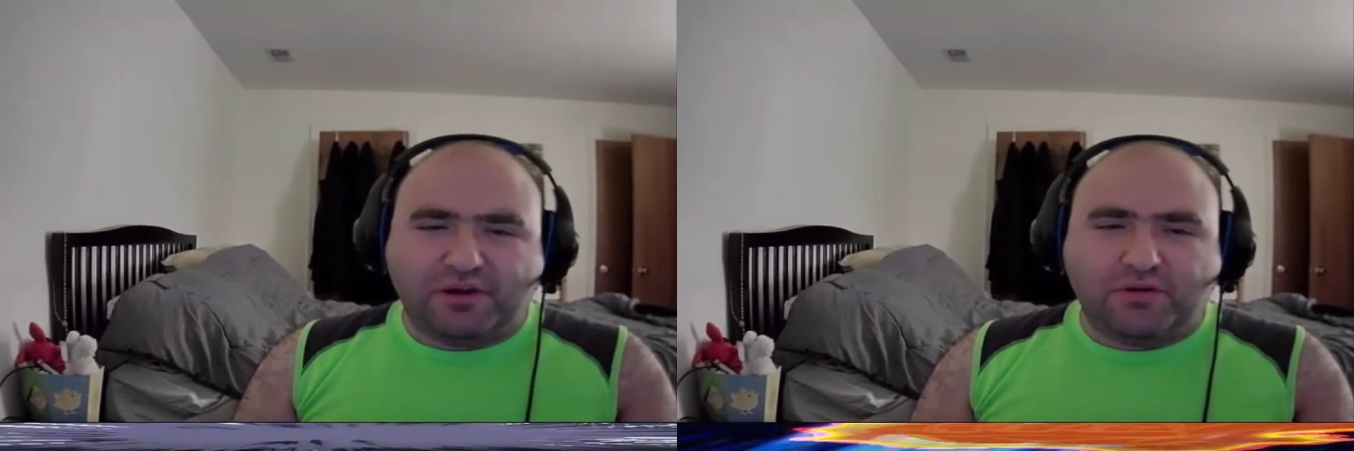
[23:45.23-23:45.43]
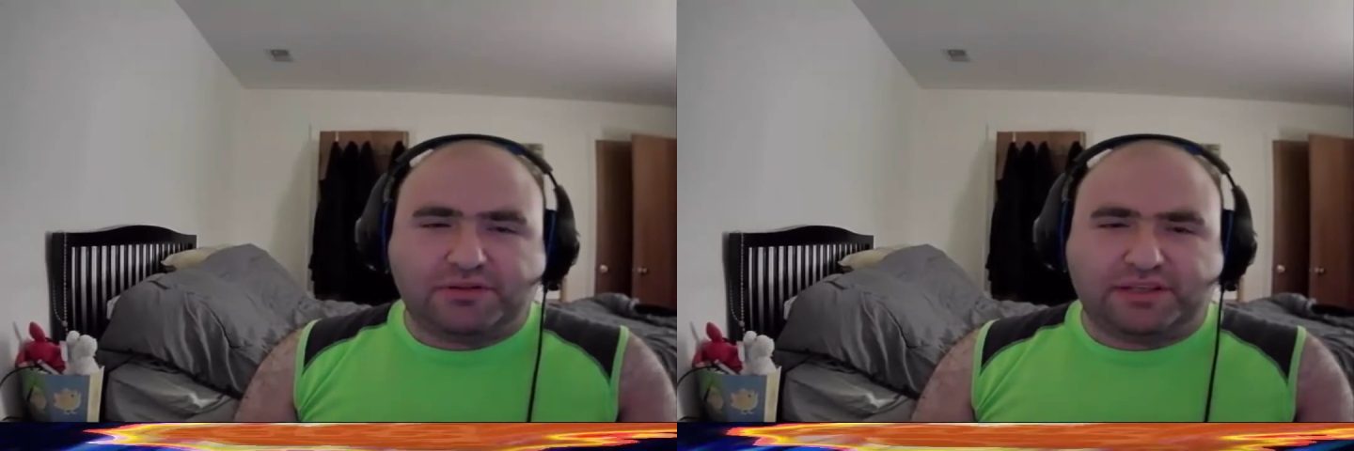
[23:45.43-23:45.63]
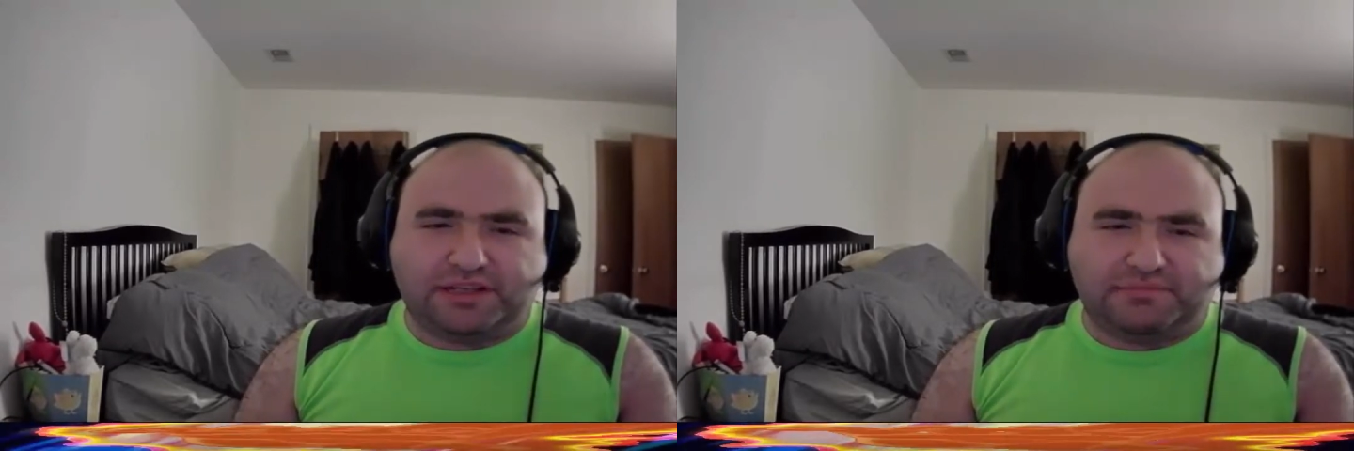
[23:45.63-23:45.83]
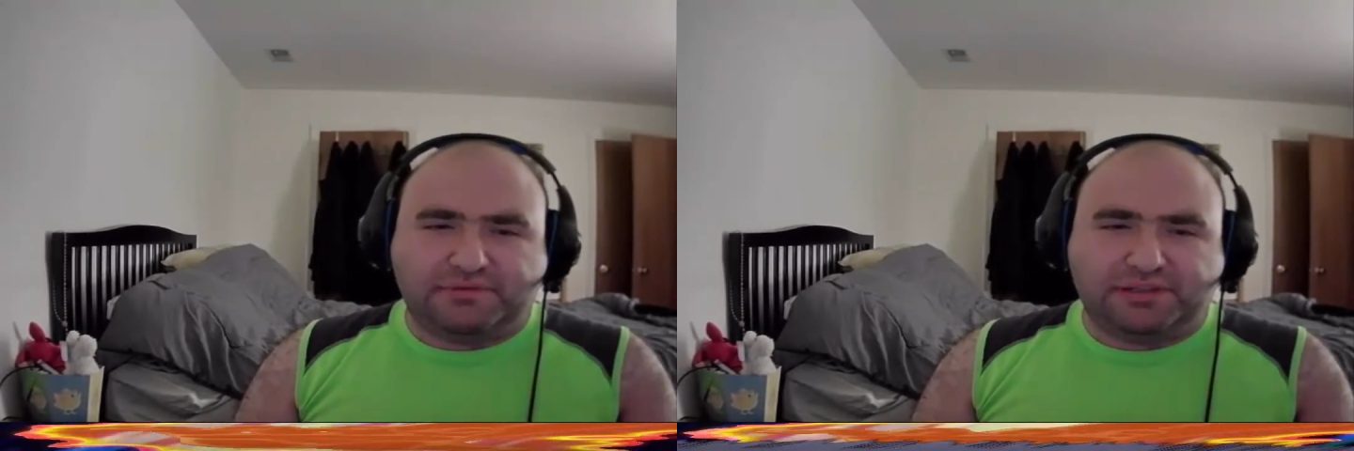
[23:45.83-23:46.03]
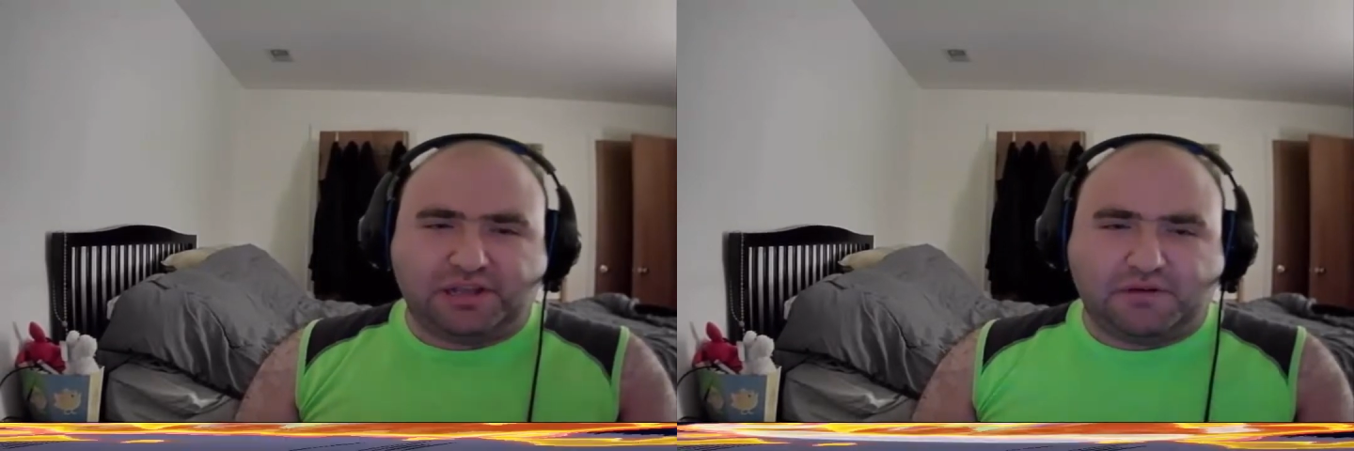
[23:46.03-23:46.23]
ulti
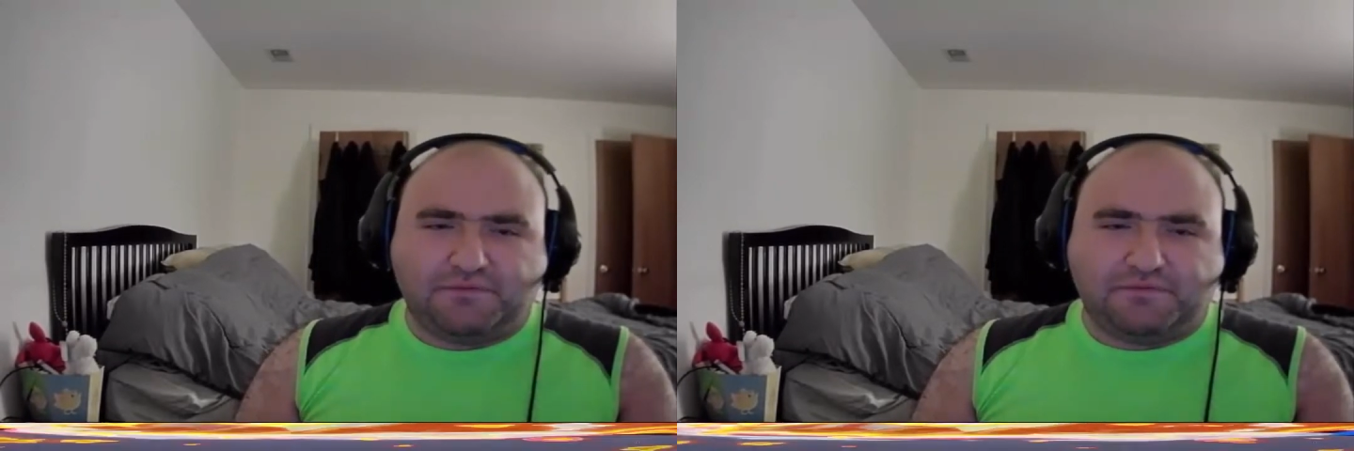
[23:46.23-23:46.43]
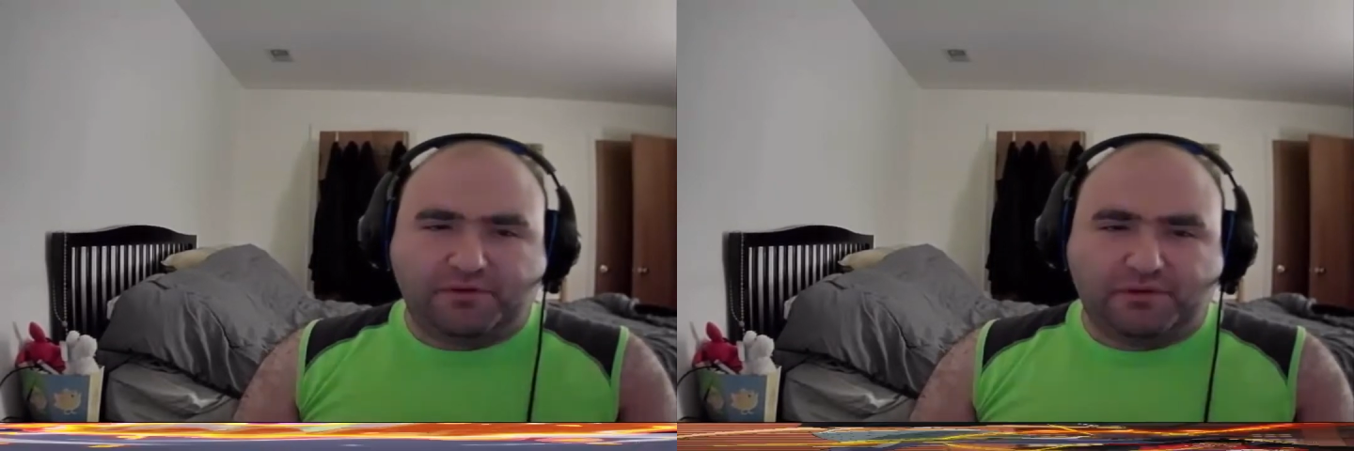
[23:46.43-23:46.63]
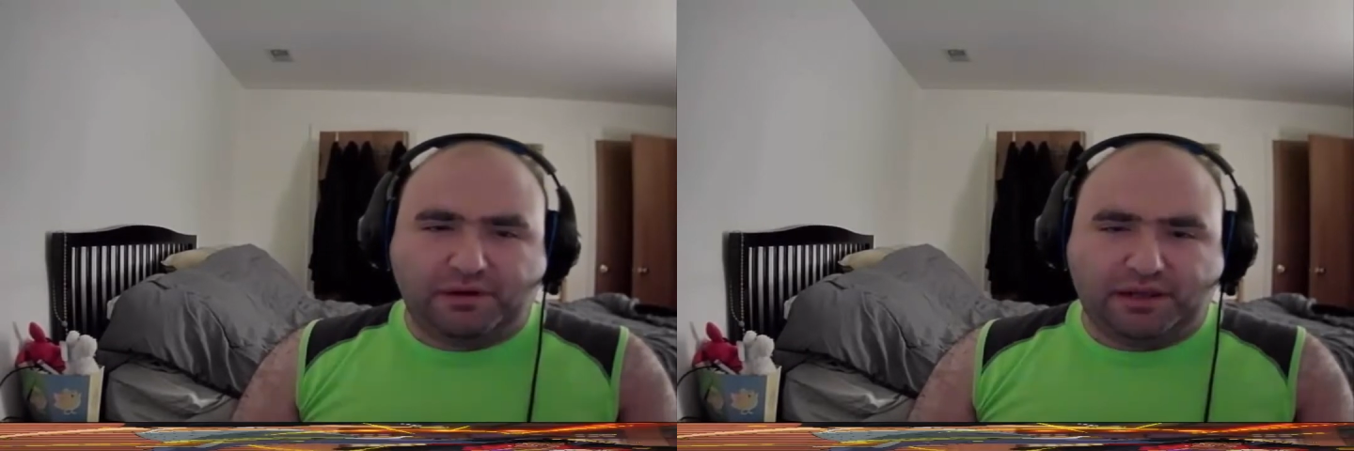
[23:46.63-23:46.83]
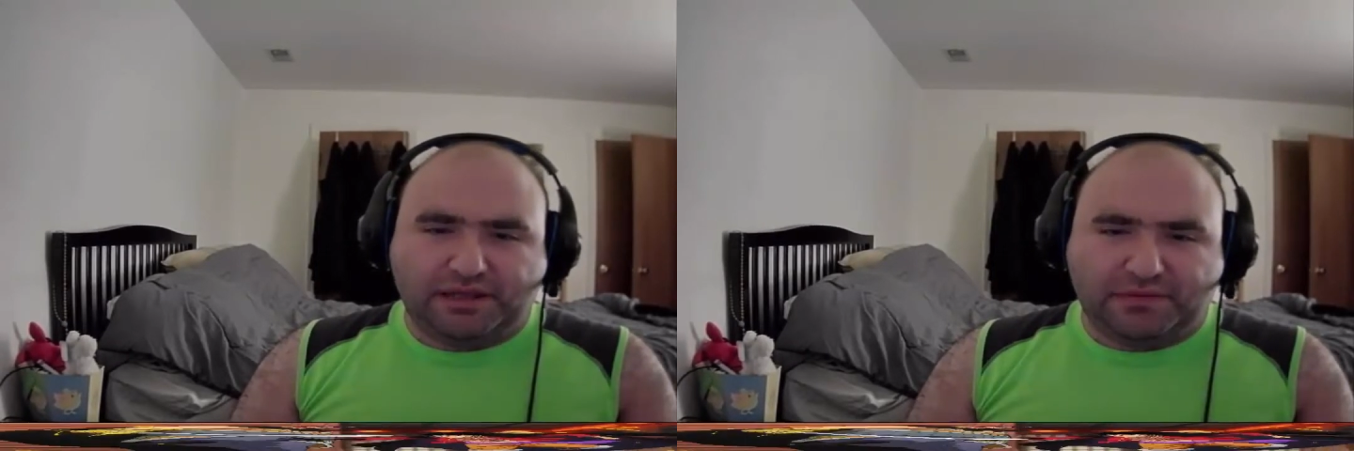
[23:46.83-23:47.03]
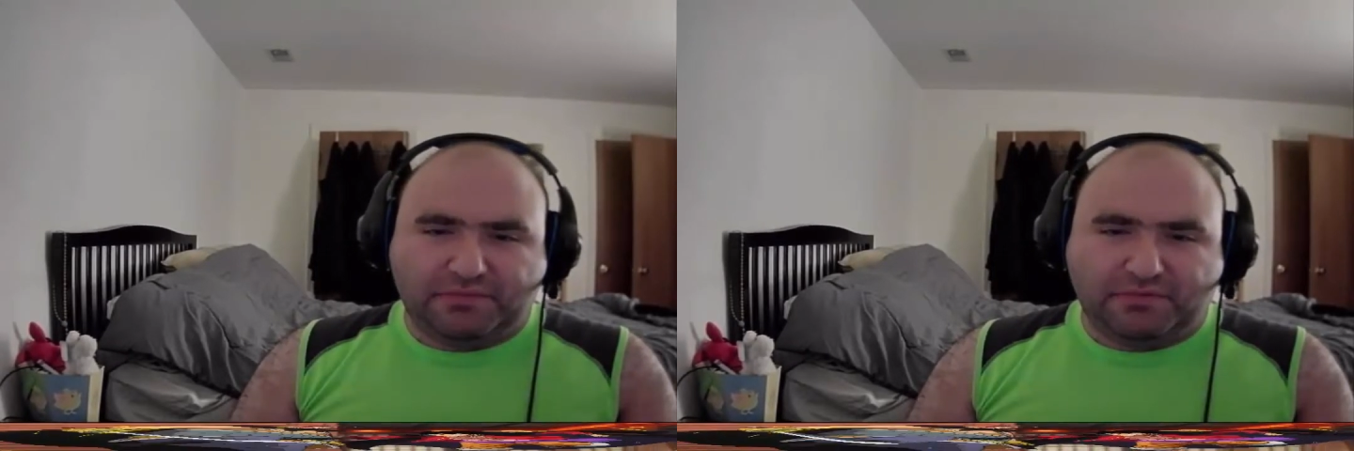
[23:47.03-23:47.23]
stuff already
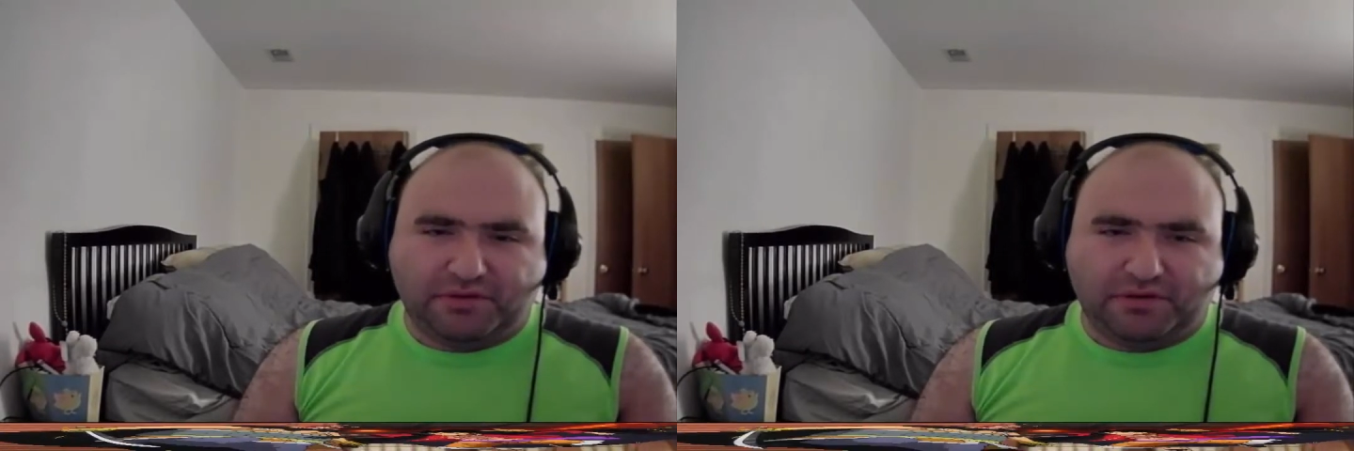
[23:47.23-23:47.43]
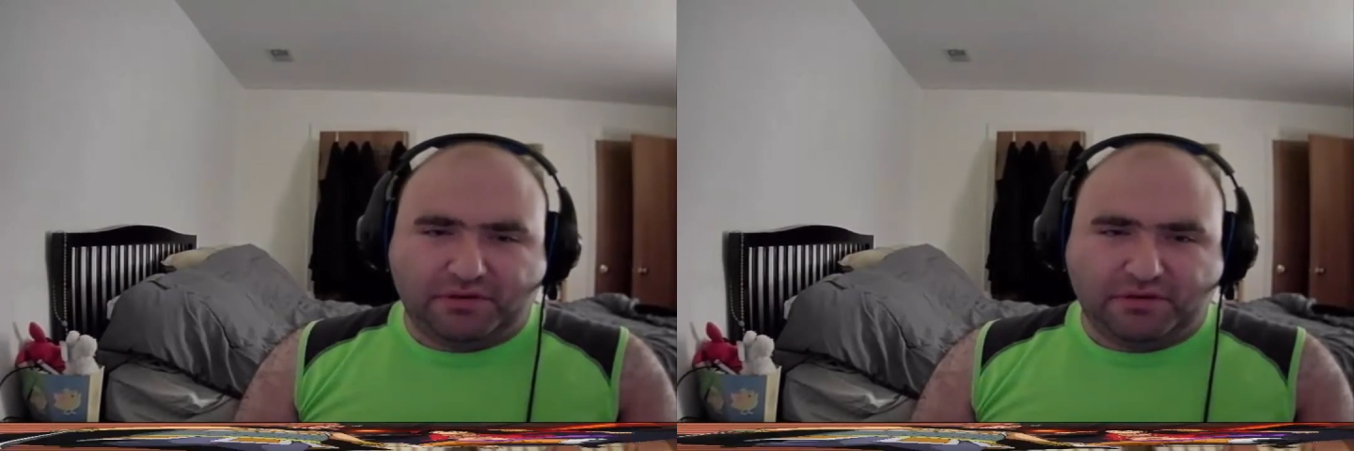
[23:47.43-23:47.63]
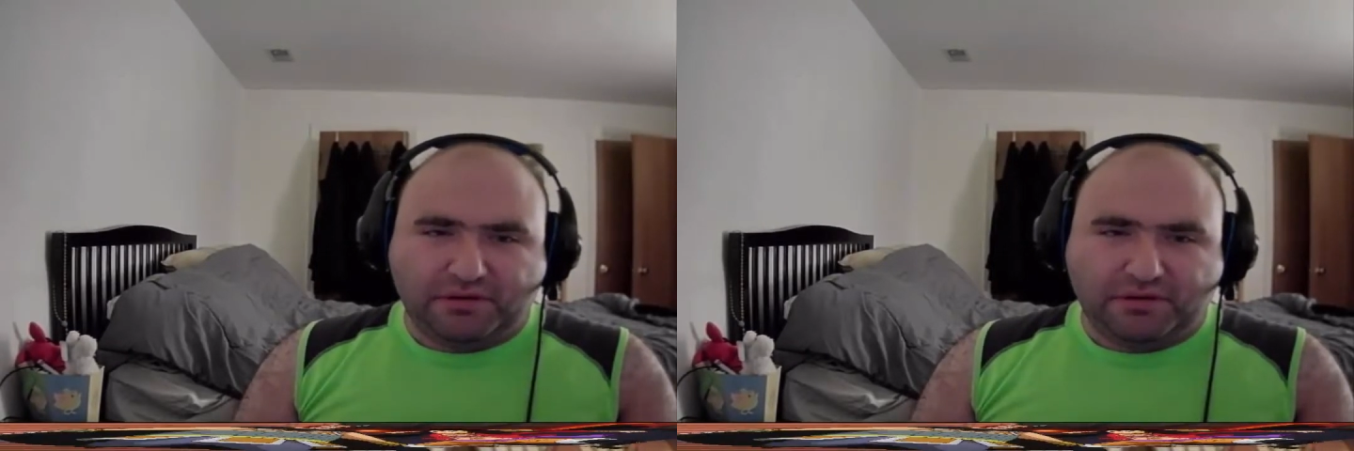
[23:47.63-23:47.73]
at that point.